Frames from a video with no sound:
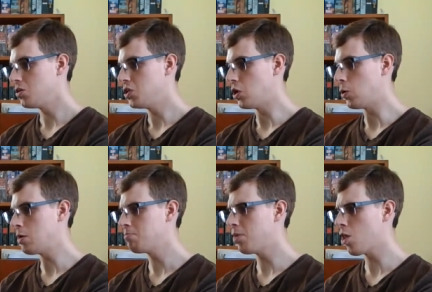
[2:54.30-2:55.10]
No
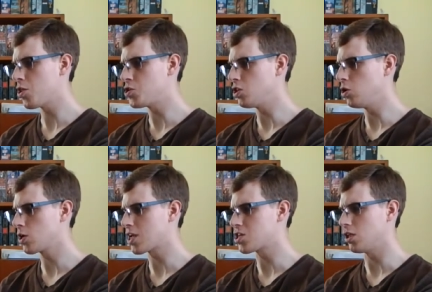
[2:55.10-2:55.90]
one bothered to
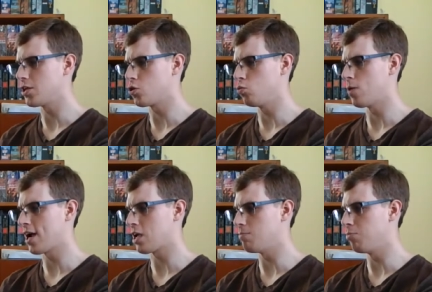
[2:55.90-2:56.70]
look at a little
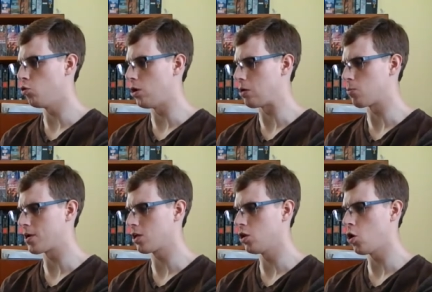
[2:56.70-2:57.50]
ragged boy
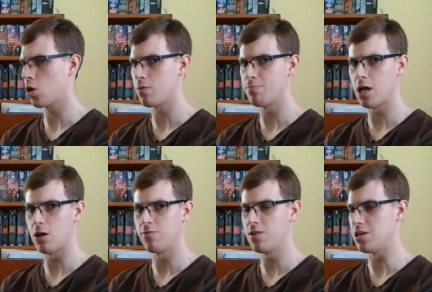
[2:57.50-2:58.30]
running along on
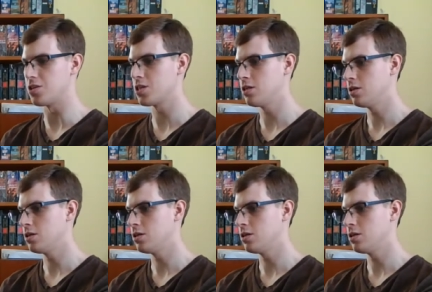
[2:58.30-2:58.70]
bare feet.